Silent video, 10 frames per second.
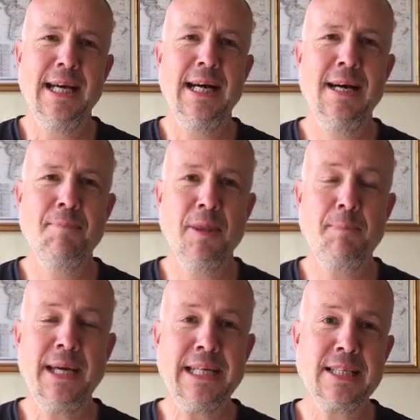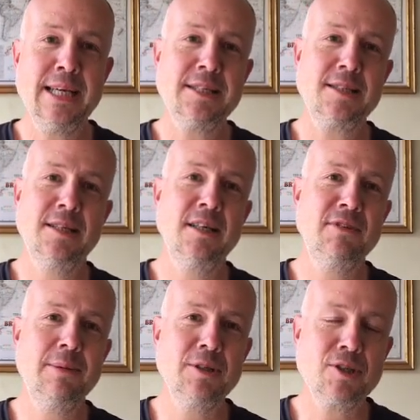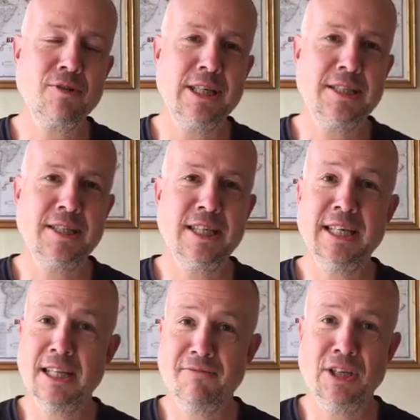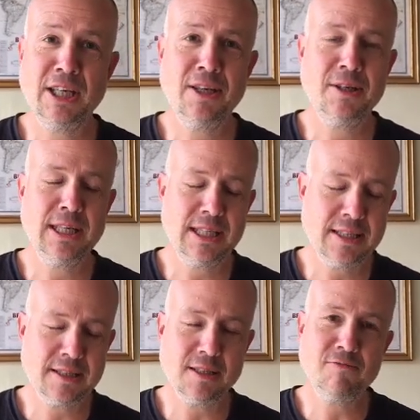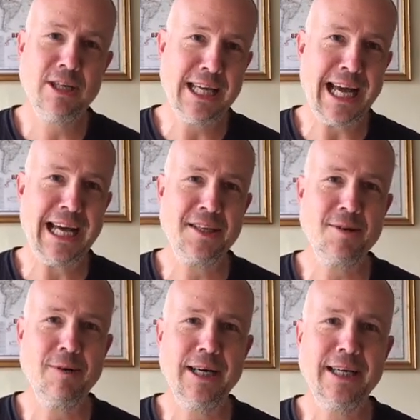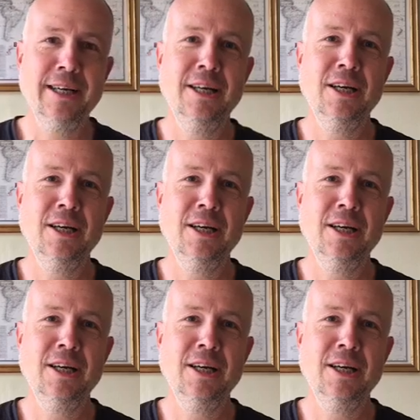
The ping test that I demonstrated in another video is a really handy way